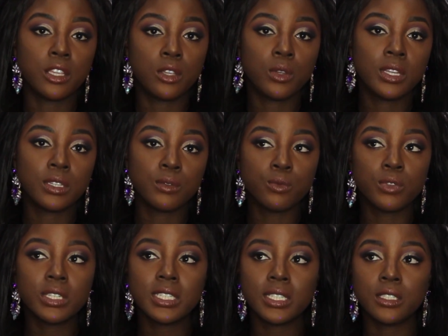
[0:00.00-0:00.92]
Like you can
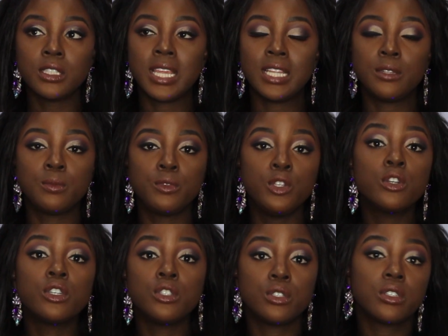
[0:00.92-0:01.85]
really,
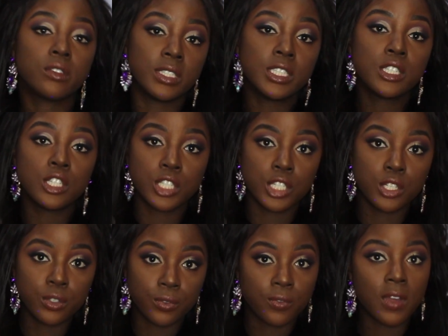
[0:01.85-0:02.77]
you can do your research and
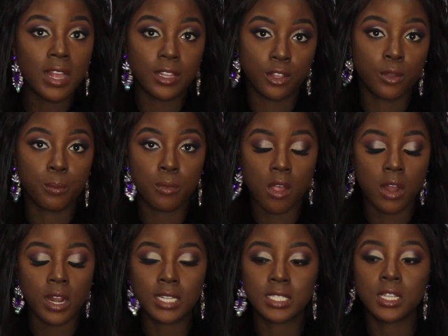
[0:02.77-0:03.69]
you can find your
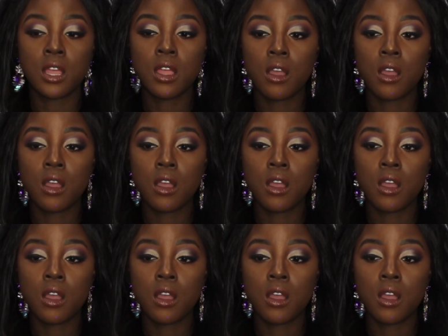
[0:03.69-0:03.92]
product